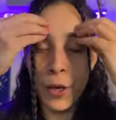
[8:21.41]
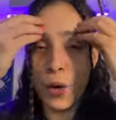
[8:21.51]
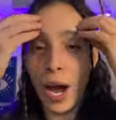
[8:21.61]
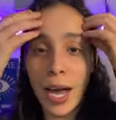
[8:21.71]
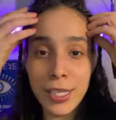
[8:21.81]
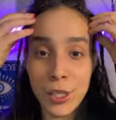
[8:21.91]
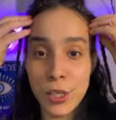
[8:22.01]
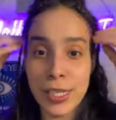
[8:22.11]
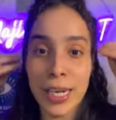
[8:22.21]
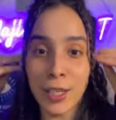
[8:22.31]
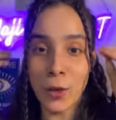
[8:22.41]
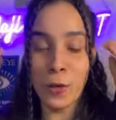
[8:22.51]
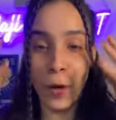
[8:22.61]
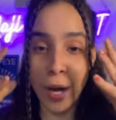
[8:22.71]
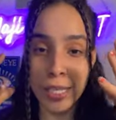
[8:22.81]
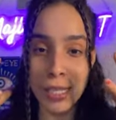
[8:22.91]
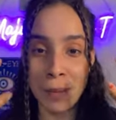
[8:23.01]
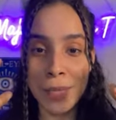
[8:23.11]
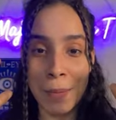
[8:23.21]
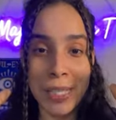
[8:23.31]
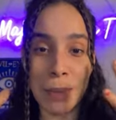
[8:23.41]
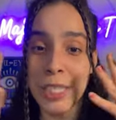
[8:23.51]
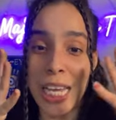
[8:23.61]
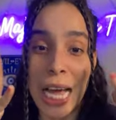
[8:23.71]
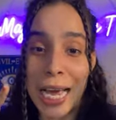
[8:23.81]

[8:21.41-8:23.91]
your eyes just get a little foggy sometimes, and I'm just like,